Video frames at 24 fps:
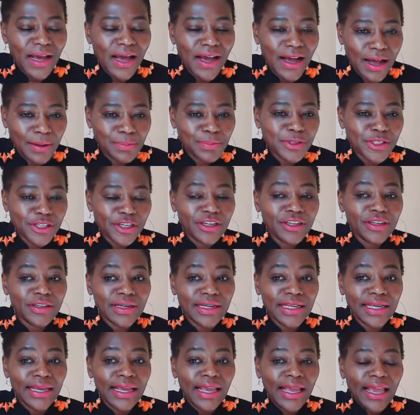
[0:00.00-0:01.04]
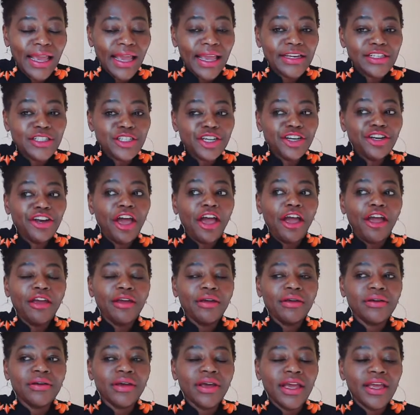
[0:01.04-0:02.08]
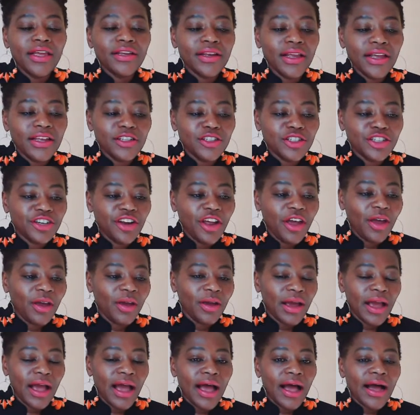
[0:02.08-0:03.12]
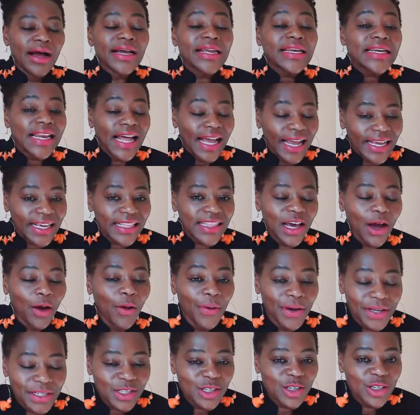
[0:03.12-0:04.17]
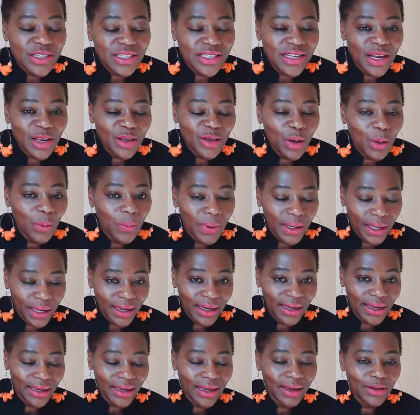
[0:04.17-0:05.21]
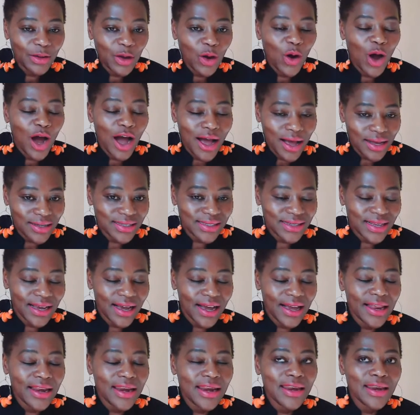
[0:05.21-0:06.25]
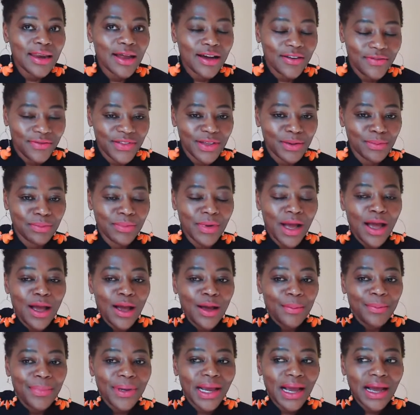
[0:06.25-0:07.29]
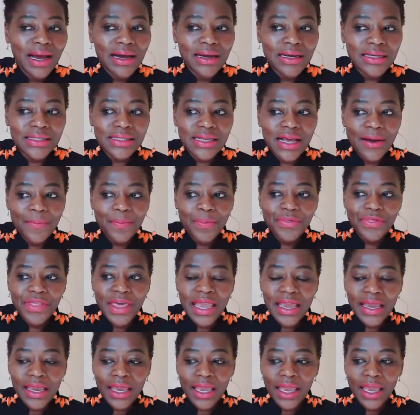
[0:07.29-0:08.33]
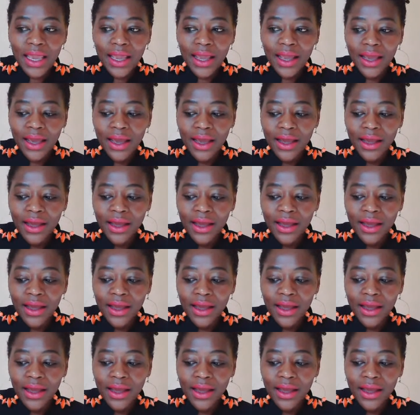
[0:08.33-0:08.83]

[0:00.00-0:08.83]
Absolutely. And I like the questions that you're asking. I love them because I'm thinking,